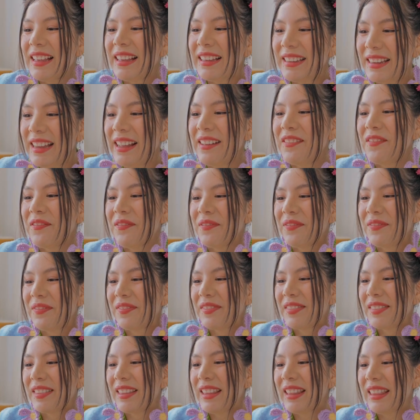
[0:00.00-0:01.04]
Yeah,
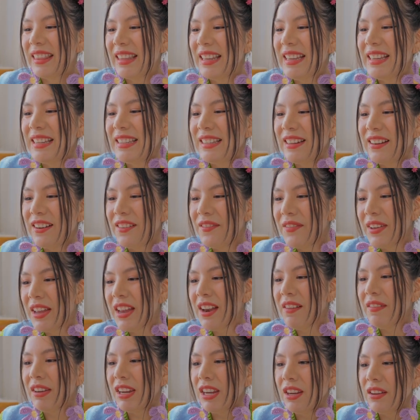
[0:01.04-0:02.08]
these are
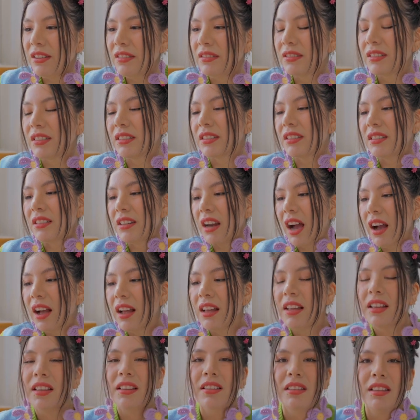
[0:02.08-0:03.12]
very cute.
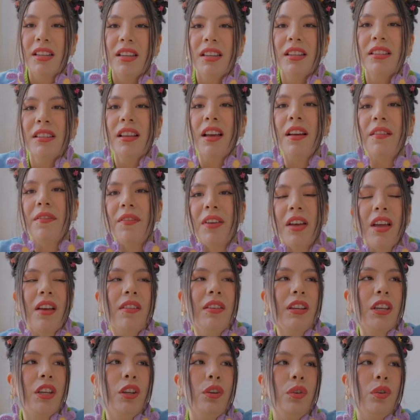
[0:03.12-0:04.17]
These are
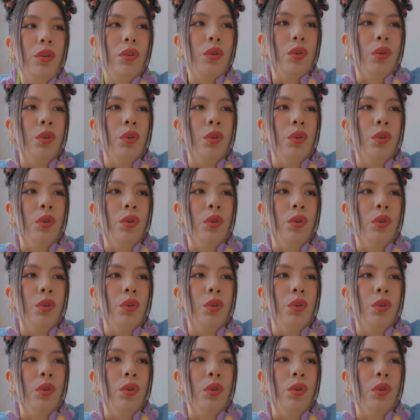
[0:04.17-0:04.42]
very cute.